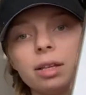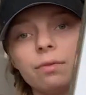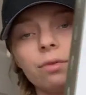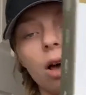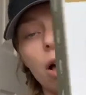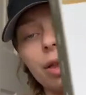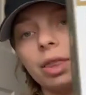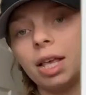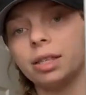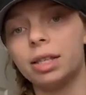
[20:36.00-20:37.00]
of all the
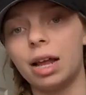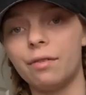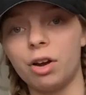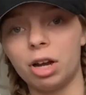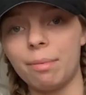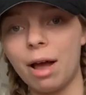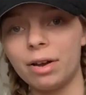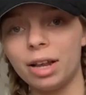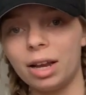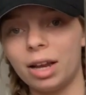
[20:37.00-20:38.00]
things that I've heard about
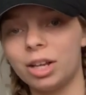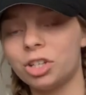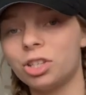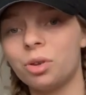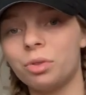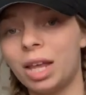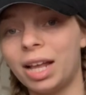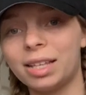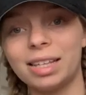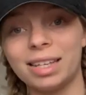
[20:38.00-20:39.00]
it, and I just don't
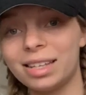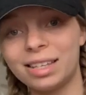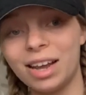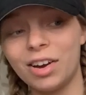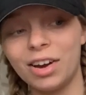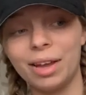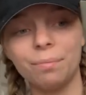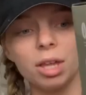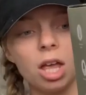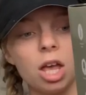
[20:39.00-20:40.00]
think it's necessary.
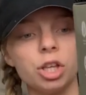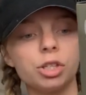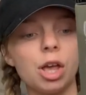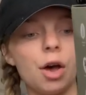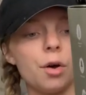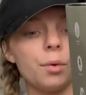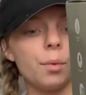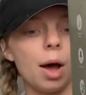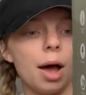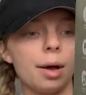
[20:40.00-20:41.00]

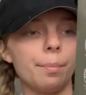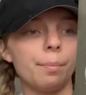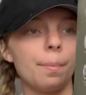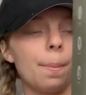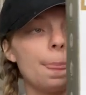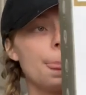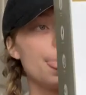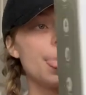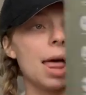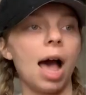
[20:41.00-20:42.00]
So
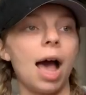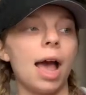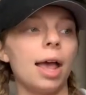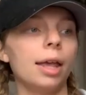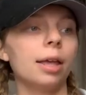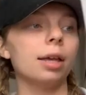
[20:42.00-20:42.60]
I